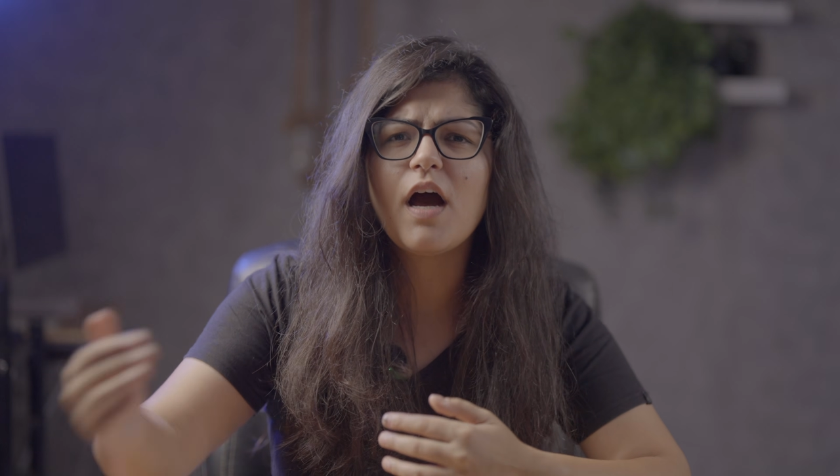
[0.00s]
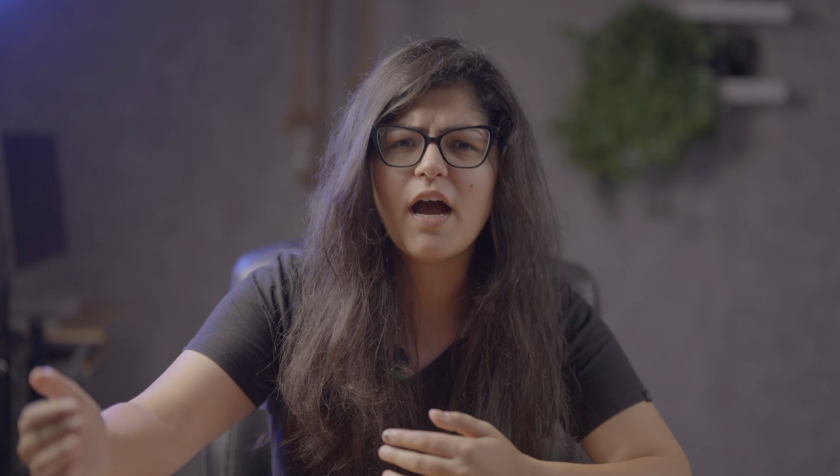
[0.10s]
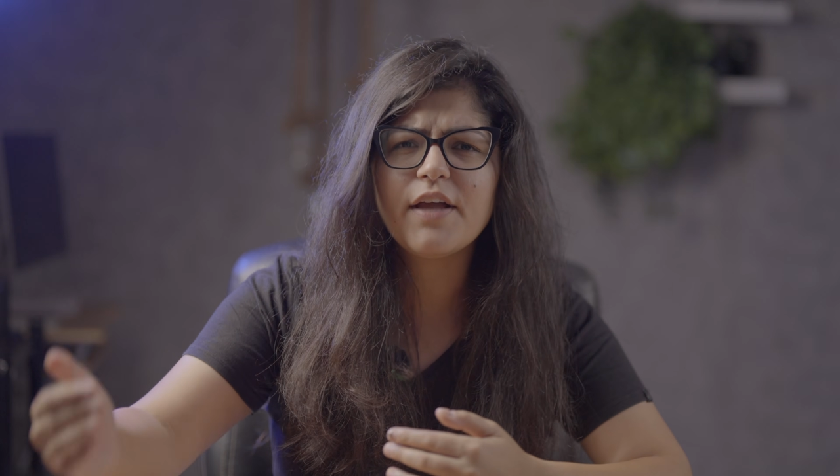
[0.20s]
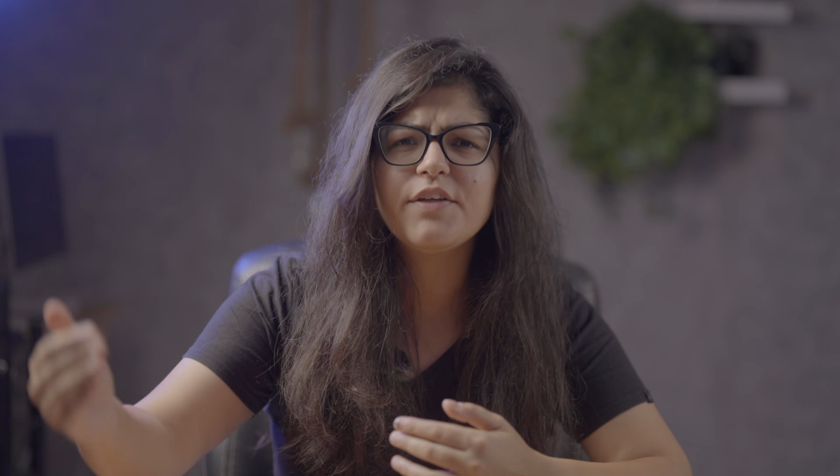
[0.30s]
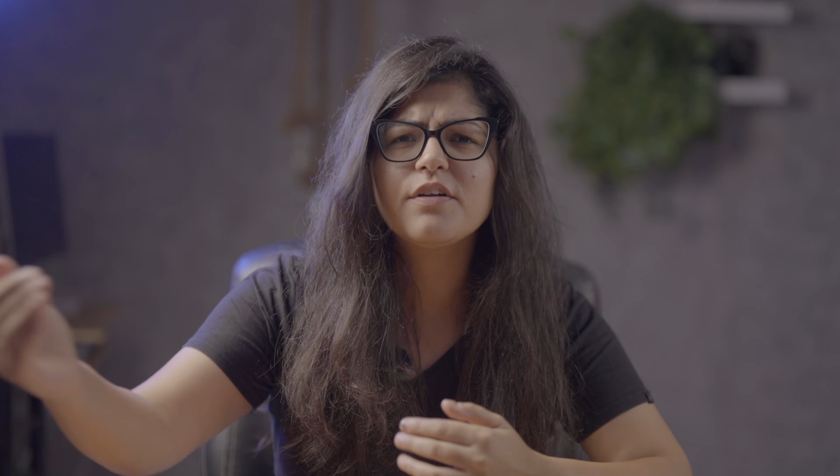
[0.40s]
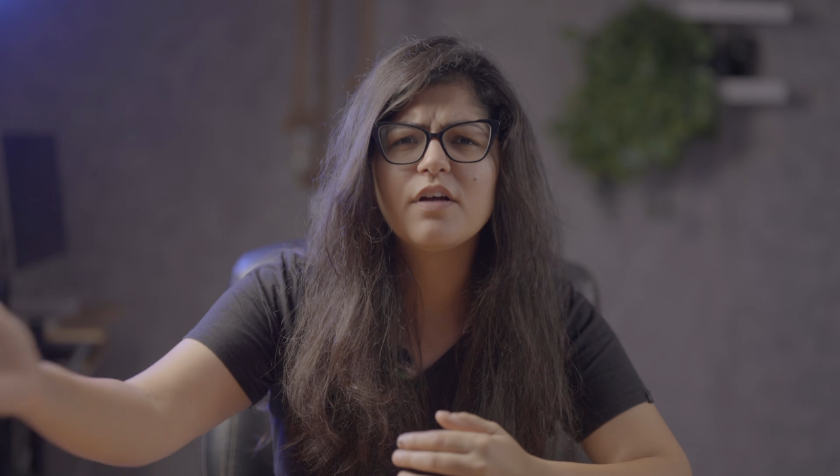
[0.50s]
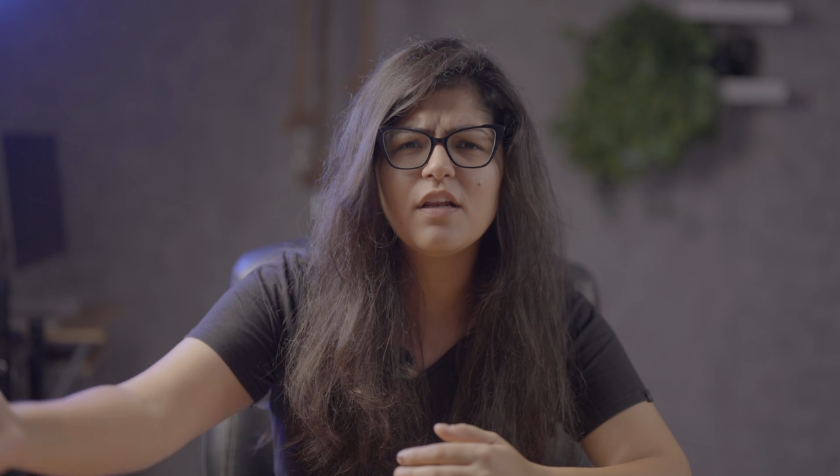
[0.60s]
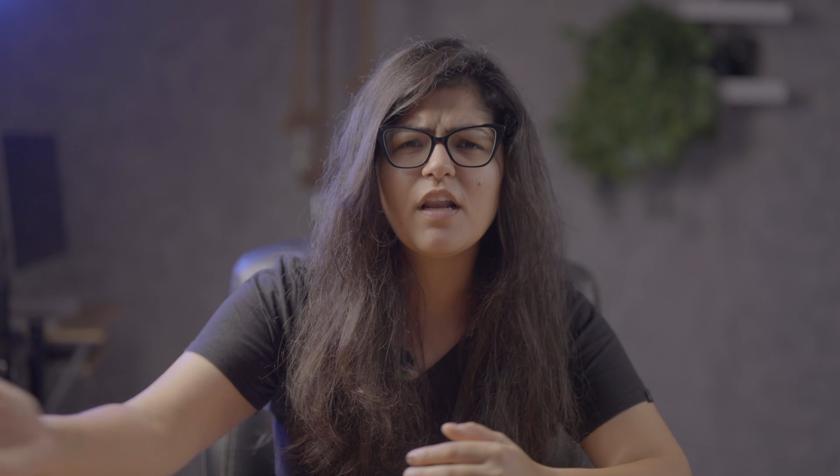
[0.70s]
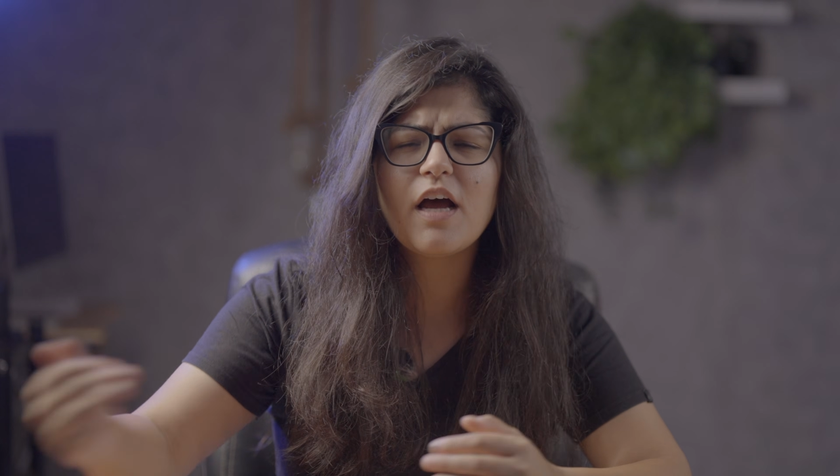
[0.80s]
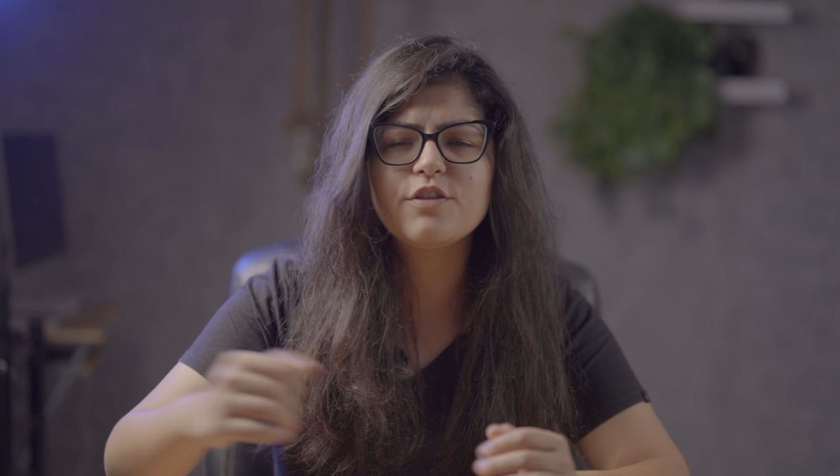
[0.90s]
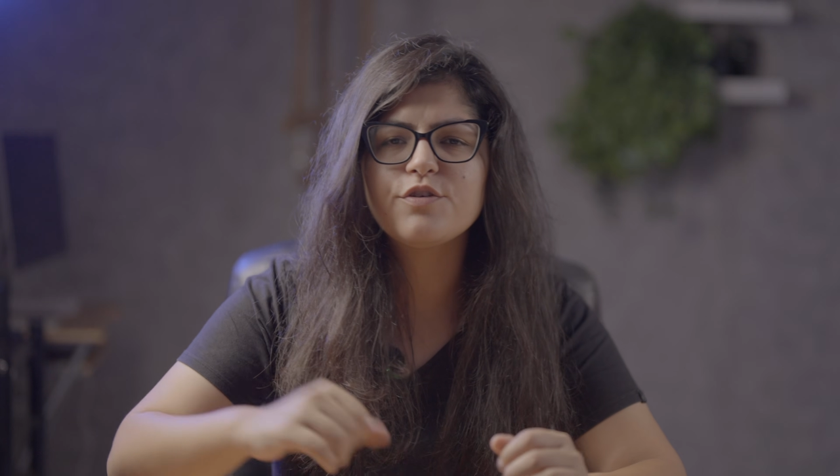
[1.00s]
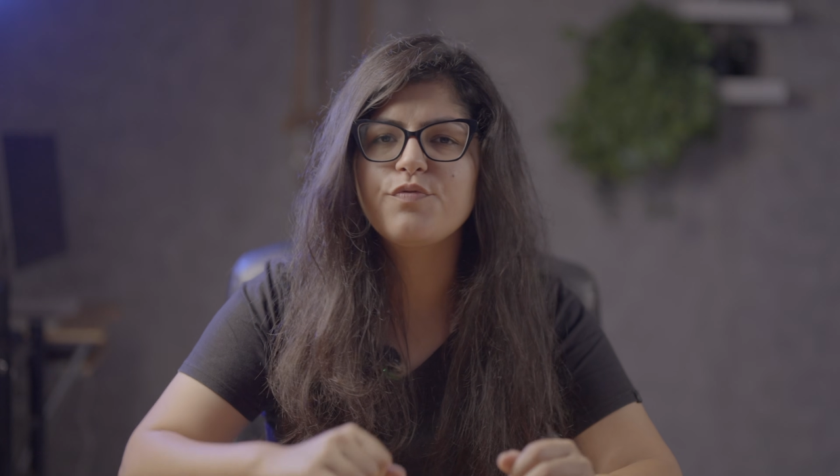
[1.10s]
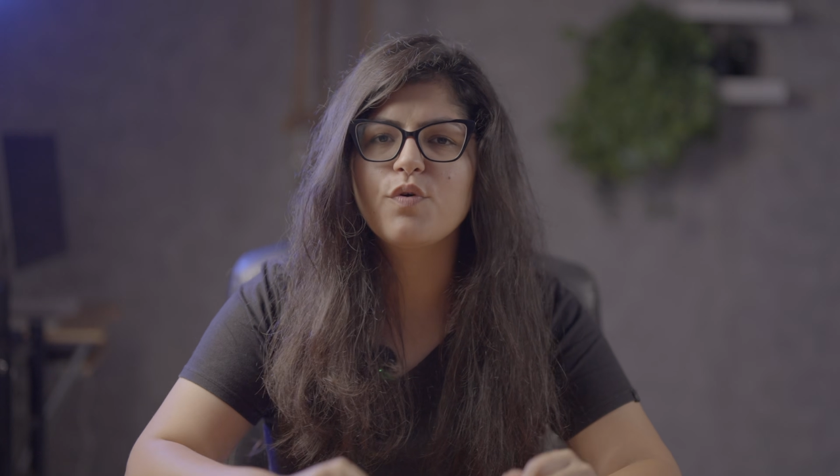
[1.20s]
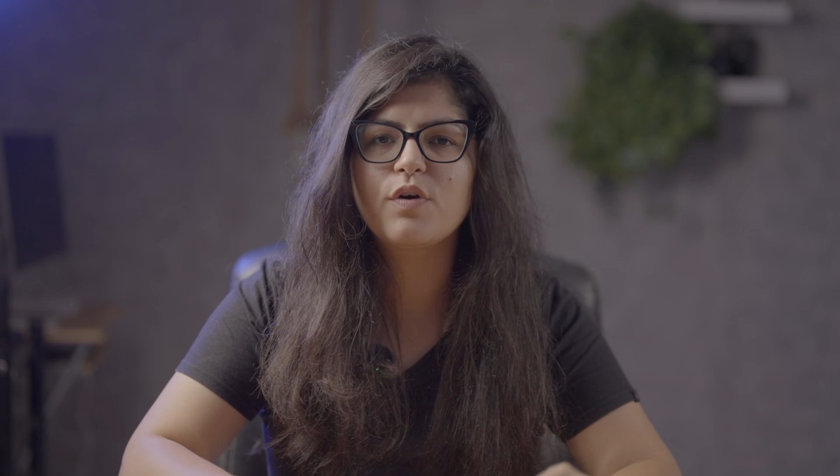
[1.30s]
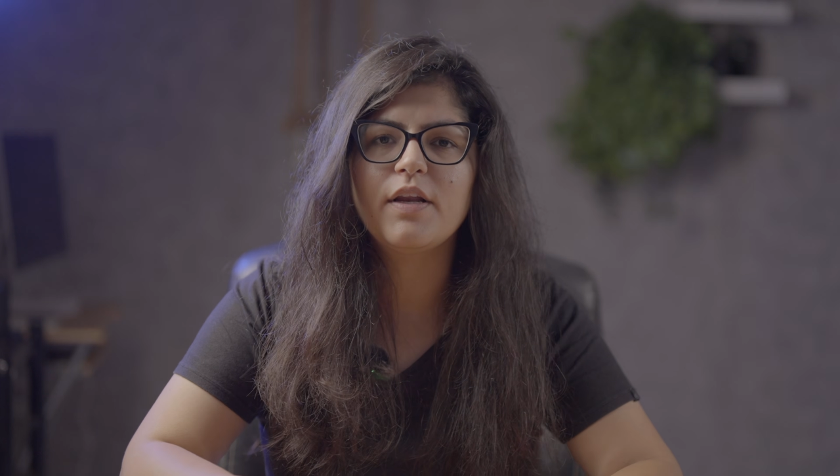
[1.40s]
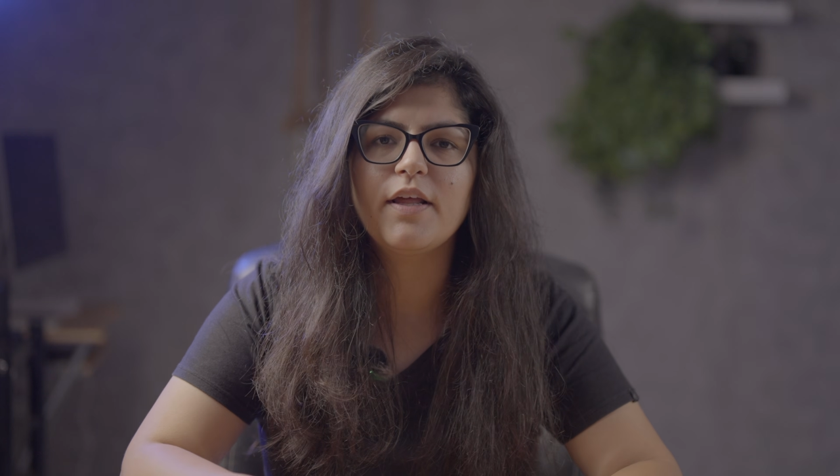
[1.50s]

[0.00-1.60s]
a larger focal